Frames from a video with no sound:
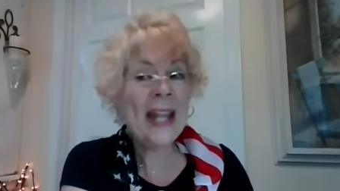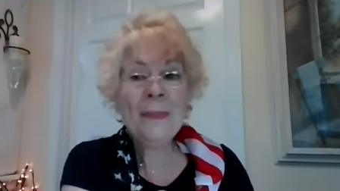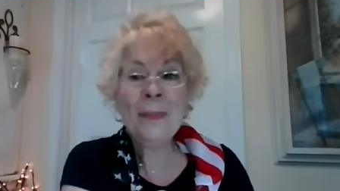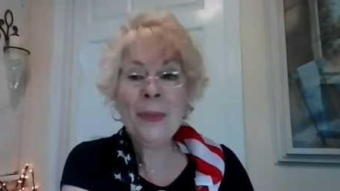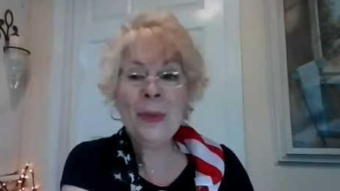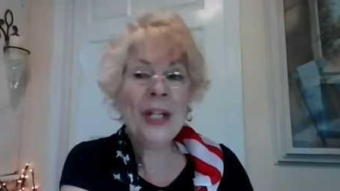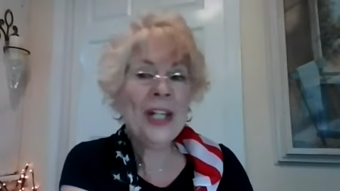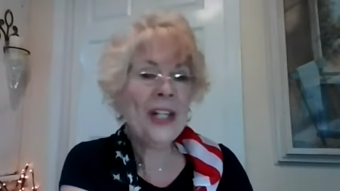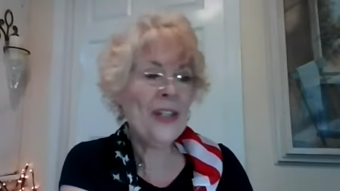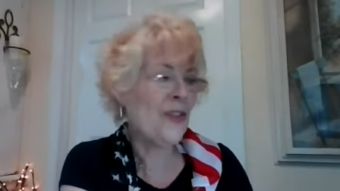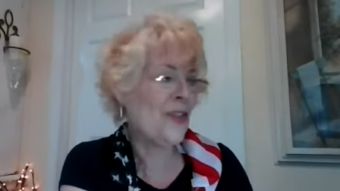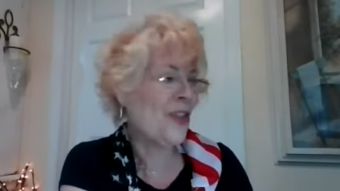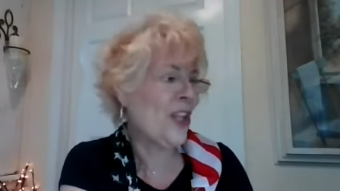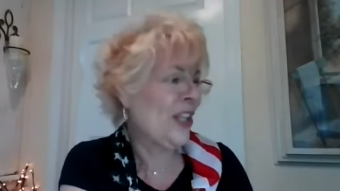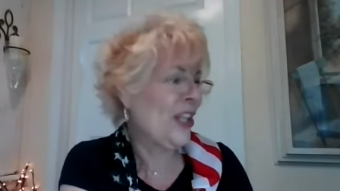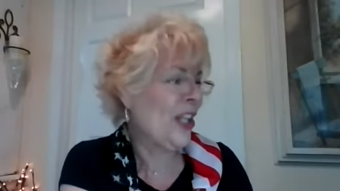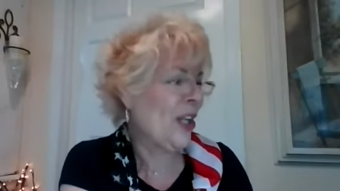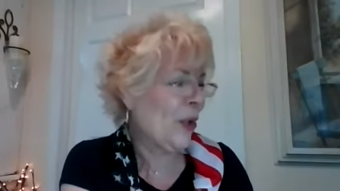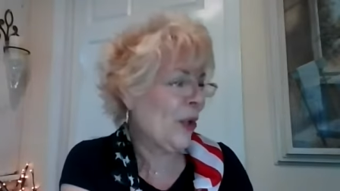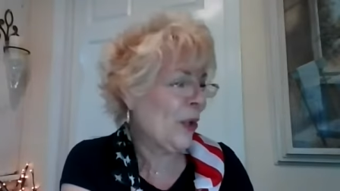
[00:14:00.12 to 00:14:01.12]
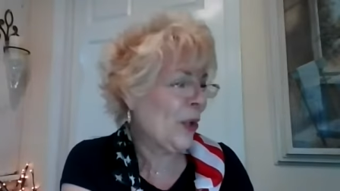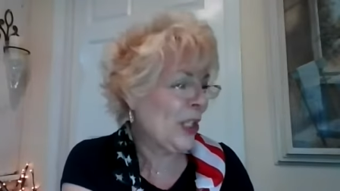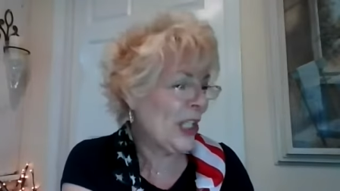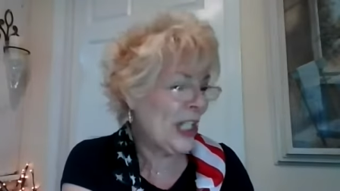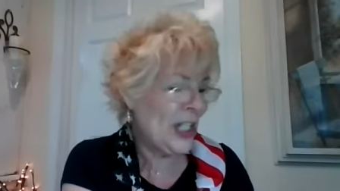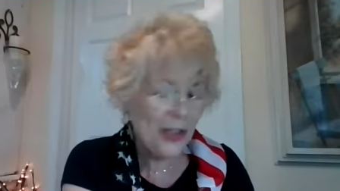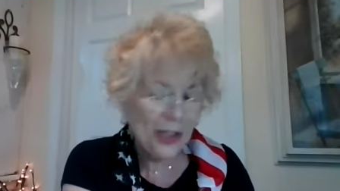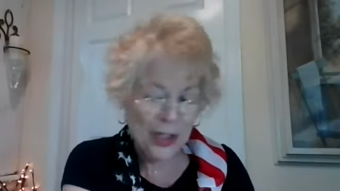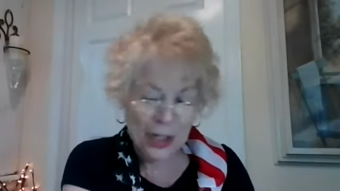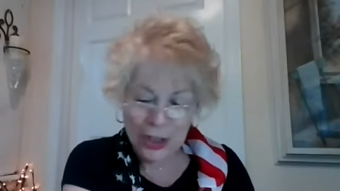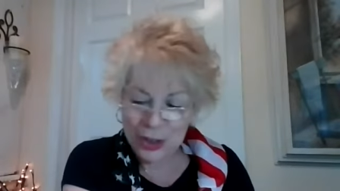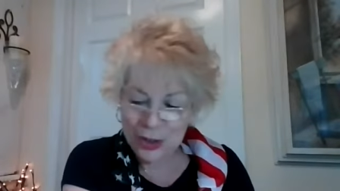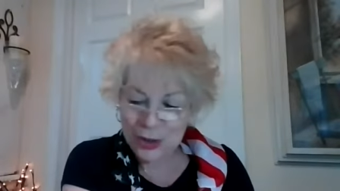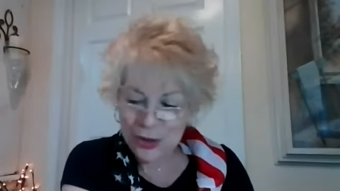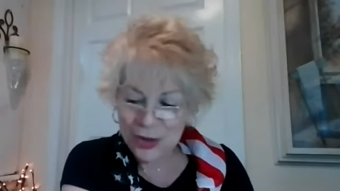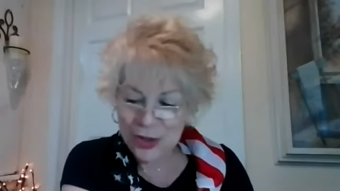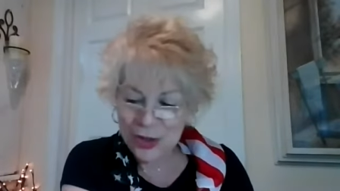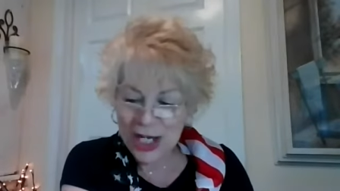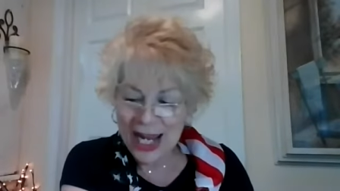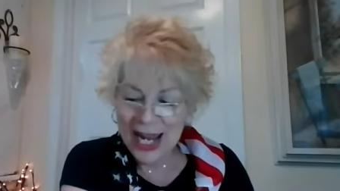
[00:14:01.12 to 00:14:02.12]
they preached in the early
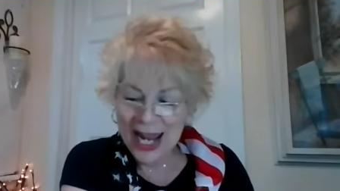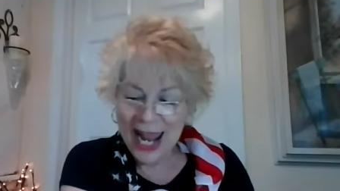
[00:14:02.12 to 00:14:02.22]
church.